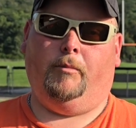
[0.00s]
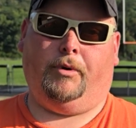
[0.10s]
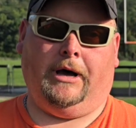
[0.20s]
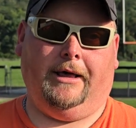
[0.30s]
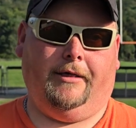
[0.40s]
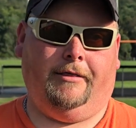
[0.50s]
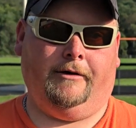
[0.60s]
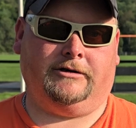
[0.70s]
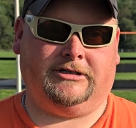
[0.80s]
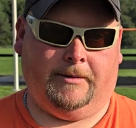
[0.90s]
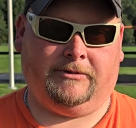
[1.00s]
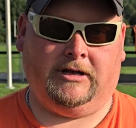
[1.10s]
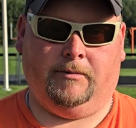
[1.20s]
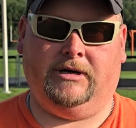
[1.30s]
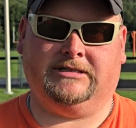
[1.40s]
But there's
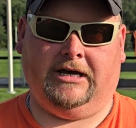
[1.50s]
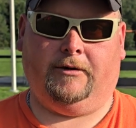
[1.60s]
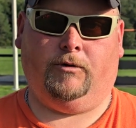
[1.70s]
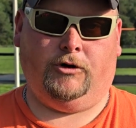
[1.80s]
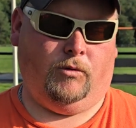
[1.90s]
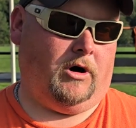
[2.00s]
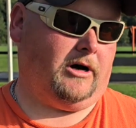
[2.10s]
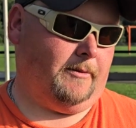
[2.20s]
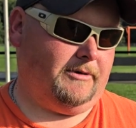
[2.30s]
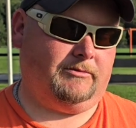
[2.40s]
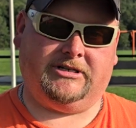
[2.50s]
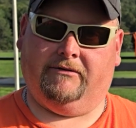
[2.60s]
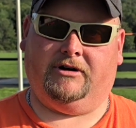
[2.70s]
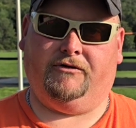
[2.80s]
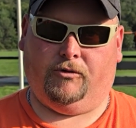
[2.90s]
something to be said when you walk up them
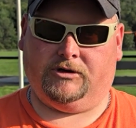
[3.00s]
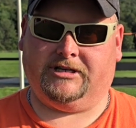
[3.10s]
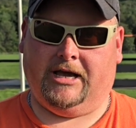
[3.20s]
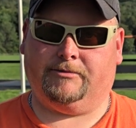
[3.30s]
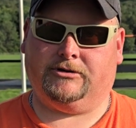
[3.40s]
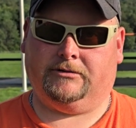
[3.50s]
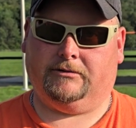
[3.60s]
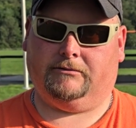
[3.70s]
74 steps